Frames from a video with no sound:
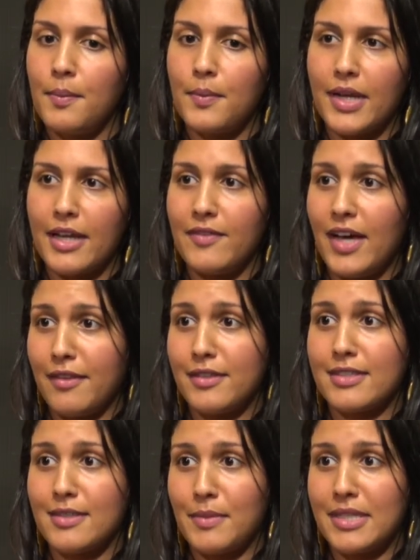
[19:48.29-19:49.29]
But I've had
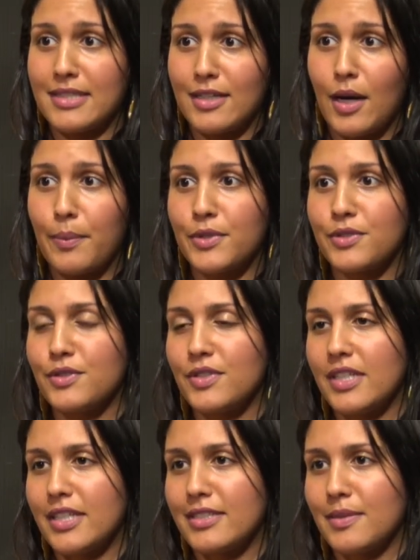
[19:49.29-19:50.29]
this amazing
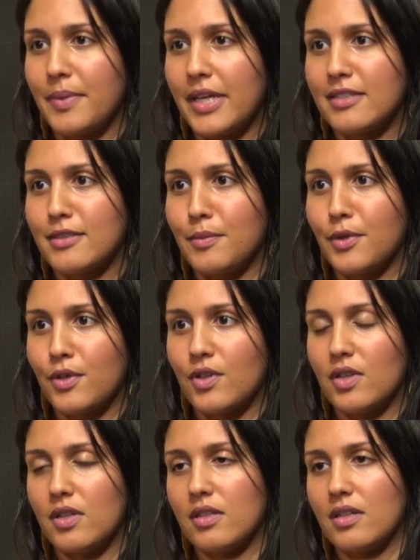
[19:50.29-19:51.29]
opportunity to paint a
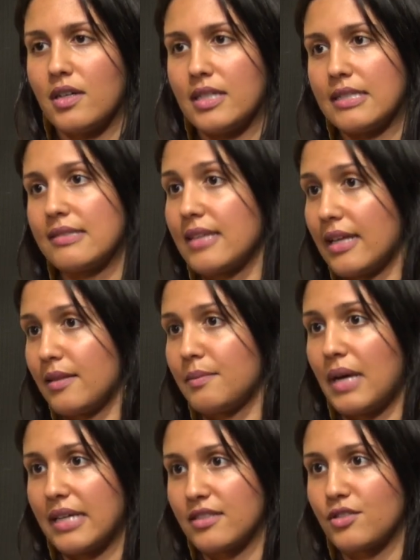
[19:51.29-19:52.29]
mural in
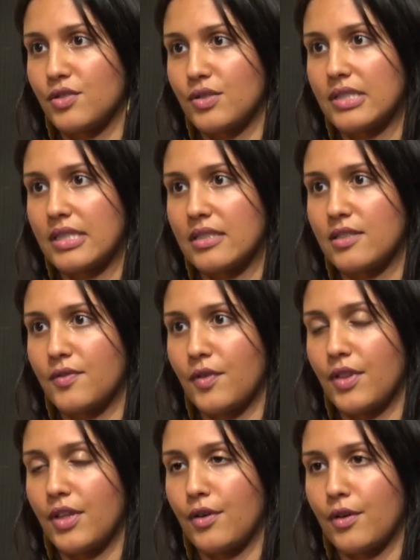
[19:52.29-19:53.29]
Salem, Massachusetts
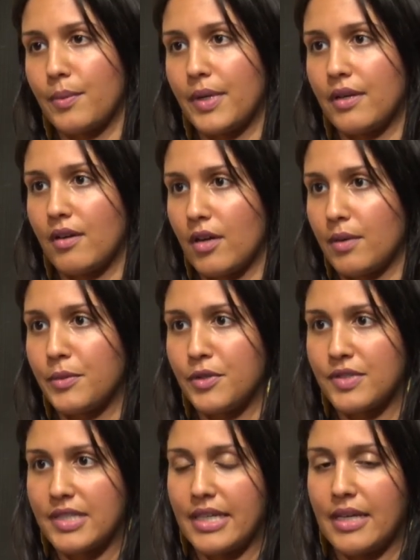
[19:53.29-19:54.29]
for the Urban Art
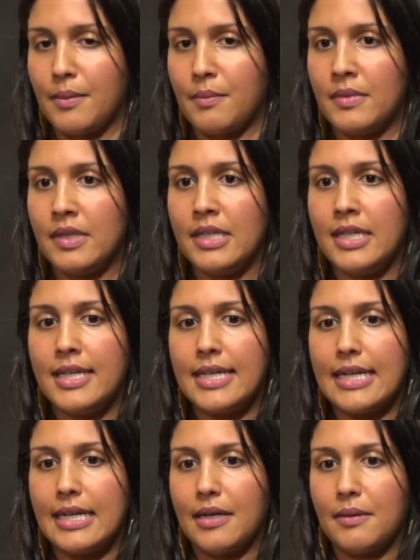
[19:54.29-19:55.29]
Museum.
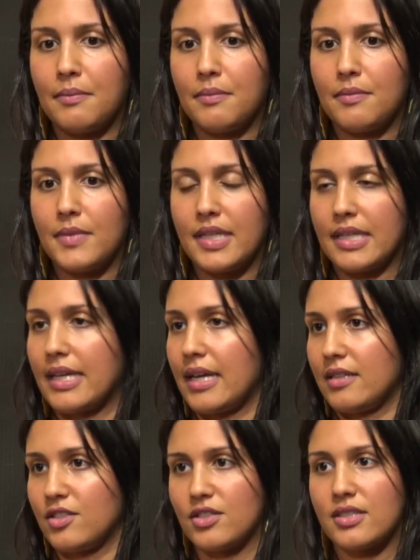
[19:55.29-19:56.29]
Um, and
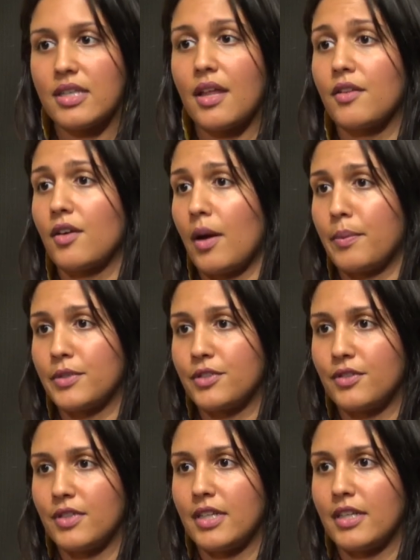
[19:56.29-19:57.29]
again, just another
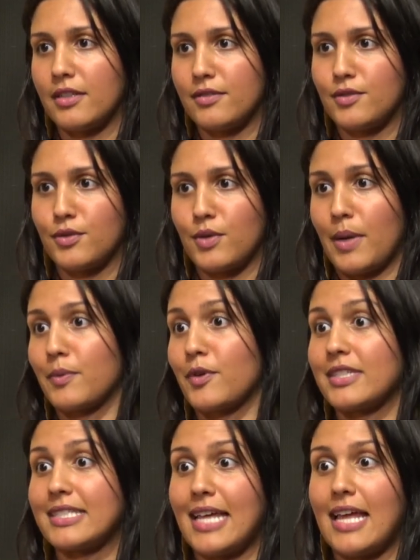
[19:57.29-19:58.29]
opportunity to
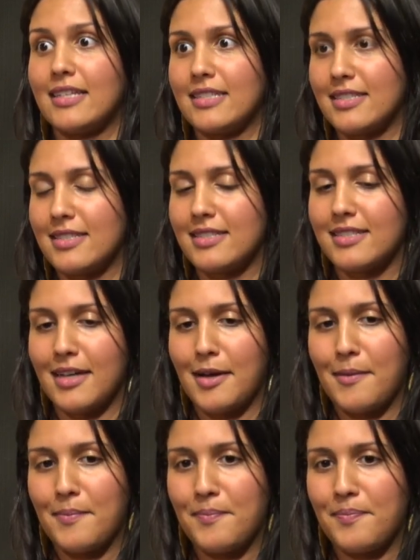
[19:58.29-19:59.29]
represent
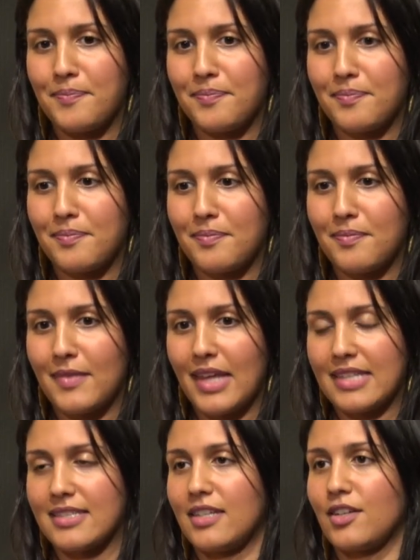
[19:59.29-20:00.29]
um,
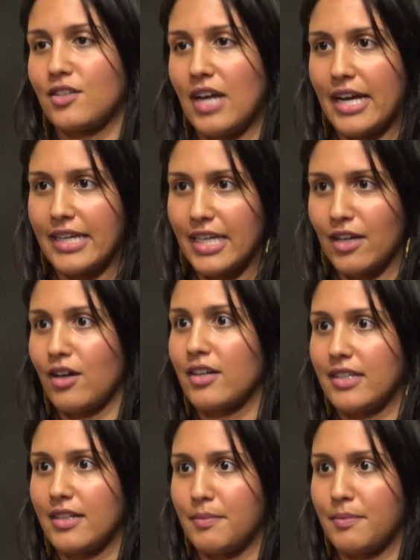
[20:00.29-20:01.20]
as an Iraqi art